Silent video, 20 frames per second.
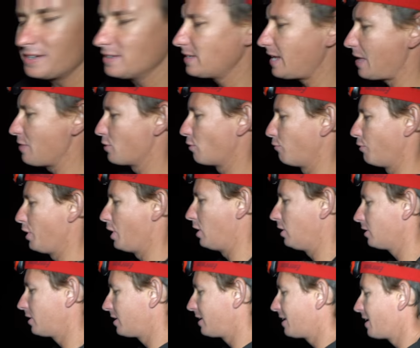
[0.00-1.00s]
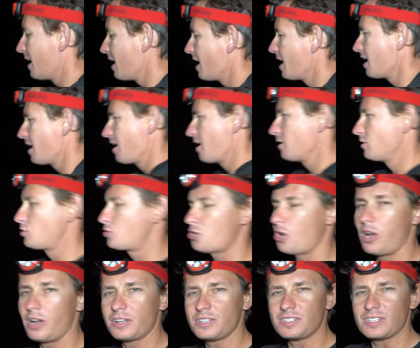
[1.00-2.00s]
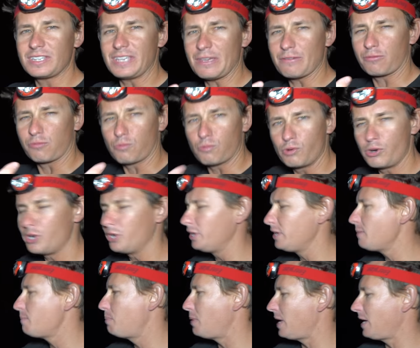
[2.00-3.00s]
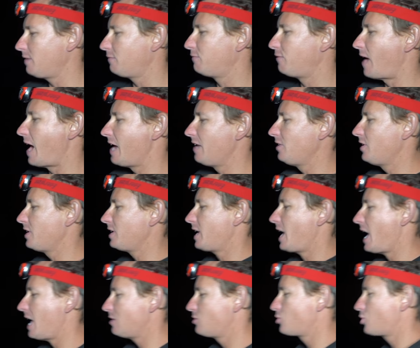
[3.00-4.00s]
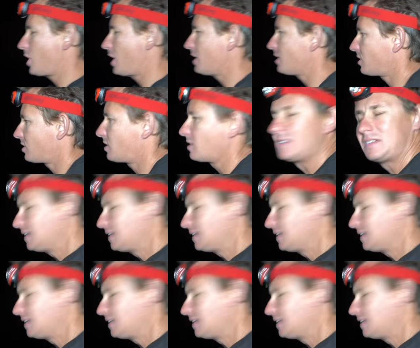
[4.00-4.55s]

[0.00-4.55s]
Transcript: and the reel, sharks give really big, violent head shakes.